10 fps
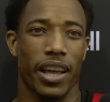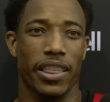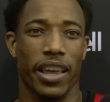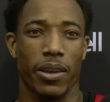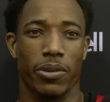
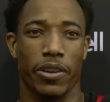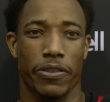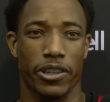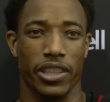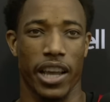think when he
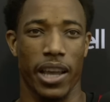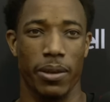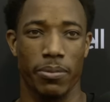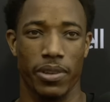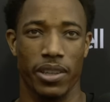first came,
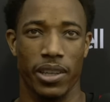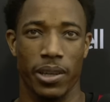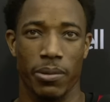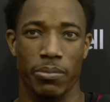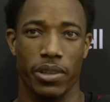
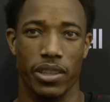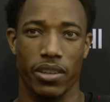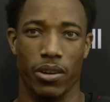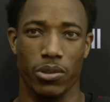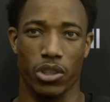but you
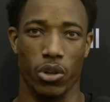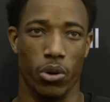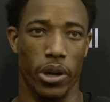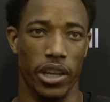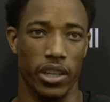know, it was so
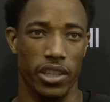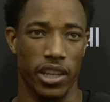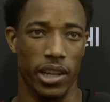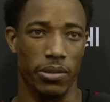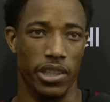quick. I
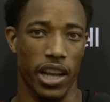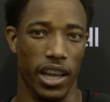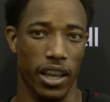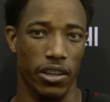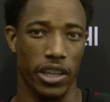think that was a
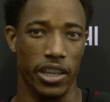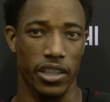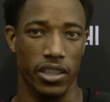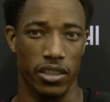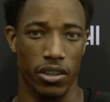lockout
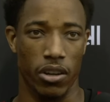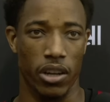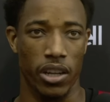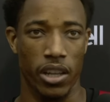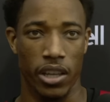year, you
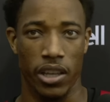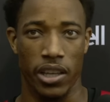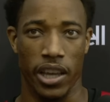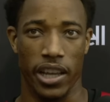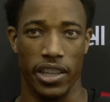know.
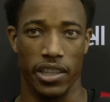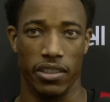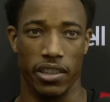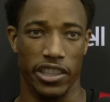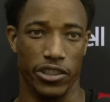Yeah, they
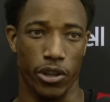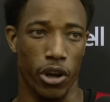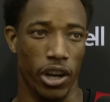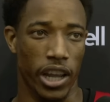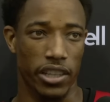
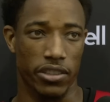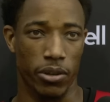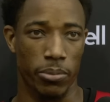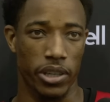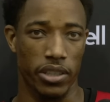install that so
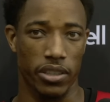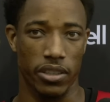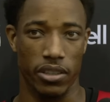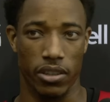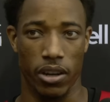much,
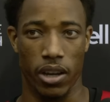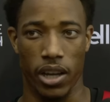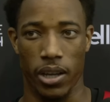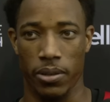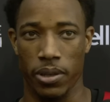you
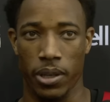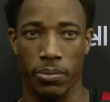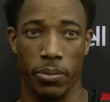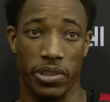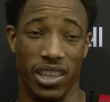know.
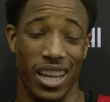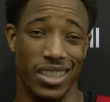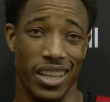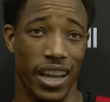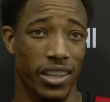But
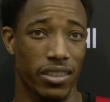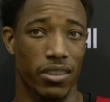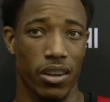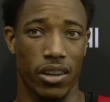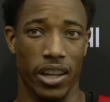besides that, you
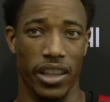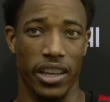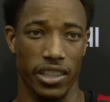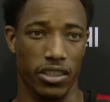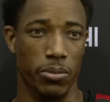know, I
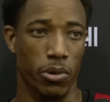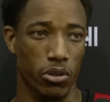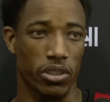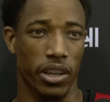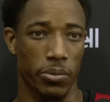think this is the
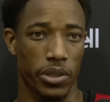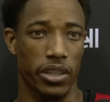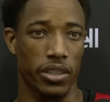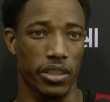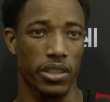most that we
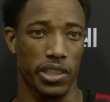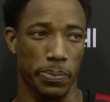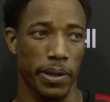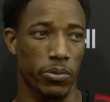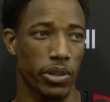done
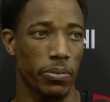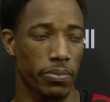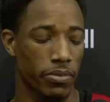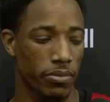spent with them.